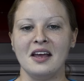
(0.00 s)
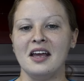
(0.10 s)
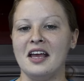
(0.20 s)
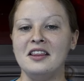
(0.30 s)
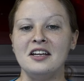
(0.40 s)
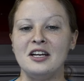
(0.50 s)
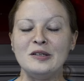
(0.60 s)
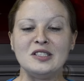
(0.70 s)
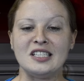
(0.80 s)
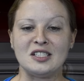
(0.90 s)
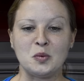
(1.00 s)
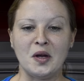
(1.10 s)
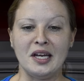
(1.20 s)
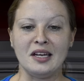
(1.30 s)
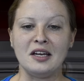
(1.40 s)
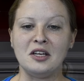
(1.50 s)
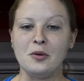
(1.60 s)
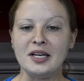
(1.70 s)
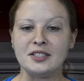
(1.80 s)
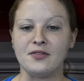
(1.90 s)
In the news this week,
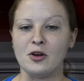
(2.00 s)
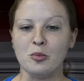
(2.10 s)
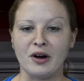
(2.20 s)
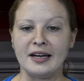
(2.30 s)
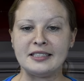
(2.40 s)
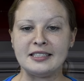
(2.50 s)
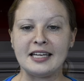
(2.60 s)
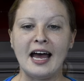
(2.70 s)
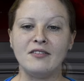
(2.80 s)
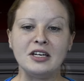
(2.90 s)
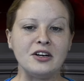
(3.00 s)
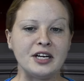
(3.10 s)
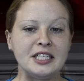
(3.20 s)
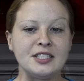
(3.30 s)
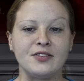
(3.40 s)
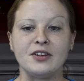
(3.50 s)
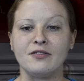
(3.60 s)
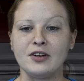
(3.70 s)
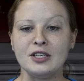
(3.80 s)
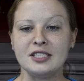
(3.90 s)
U.S. fuel prices have increased for the
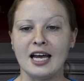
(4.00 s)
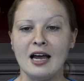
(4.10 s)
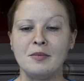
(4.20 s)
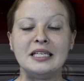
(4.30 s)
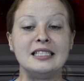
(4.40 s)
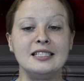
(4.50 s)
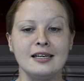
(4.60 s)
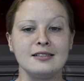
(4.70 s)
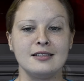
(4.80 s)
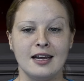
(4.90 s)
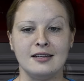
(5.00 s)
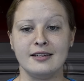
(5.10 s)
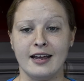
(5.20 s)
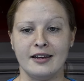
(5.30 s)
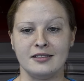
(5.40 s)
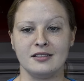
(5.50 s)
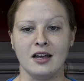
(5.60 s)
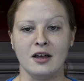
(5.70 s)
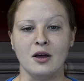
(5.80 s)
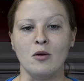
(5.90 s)
first time in 16 days.
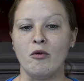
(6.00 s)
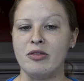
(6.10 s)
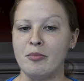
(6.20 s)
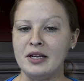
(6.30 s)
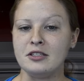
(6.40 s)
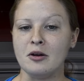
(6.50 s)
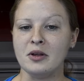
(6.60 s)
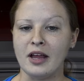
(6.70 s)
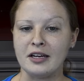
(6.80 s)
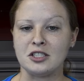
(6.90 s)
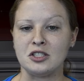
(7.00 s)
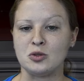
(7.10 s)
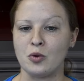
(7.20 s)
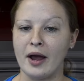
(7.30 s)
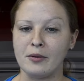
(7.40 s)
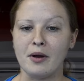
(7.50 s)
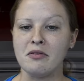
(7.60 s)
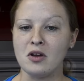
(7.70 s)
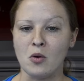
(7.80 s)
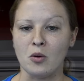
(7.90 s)
With midterm elections right around
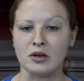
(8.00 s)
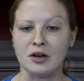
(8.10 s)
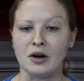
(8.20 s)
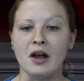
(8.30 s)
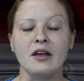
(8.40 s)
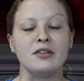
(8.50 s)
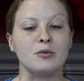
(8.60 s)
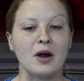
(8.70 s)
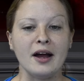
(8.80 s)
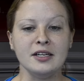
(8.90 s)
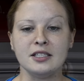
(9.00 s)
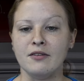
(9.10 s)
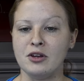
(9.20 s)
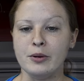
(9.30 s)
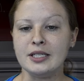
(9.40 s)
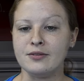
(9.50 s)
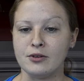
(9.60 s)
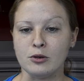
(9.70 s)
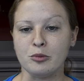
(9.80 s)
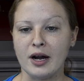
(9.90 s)
the corner, the rise of U.S.
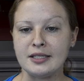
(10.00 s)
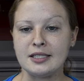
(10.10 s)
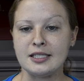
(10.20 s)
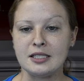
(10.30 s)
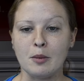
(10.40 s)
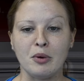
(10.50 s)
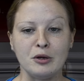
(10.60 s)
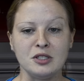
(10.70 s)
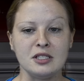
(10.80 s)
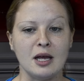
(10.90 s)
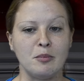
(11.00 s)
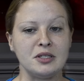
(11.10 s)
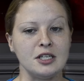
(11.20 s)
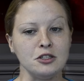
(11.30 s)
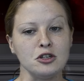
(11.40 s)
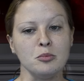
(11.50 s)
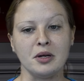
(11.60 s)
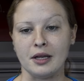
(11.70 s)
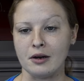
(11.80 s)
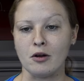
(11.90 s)
fuel prices poses a potential
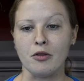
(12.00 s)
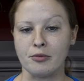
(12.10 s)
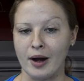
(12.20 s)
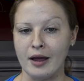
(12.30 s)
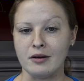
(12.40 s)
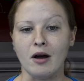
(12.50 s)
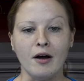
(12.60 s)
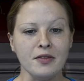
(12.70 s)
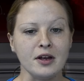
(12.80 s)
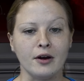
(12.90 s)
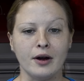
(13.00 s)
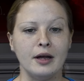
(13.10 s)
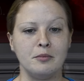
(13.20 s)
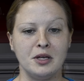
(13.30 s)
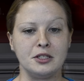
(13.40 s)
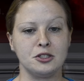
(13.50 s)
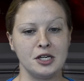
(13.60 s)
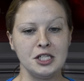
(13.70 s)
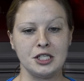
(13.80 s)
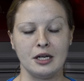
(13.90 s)
political threat on the current
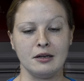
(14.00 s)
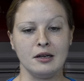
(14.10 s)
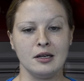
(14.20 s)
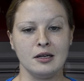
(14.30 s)
administration.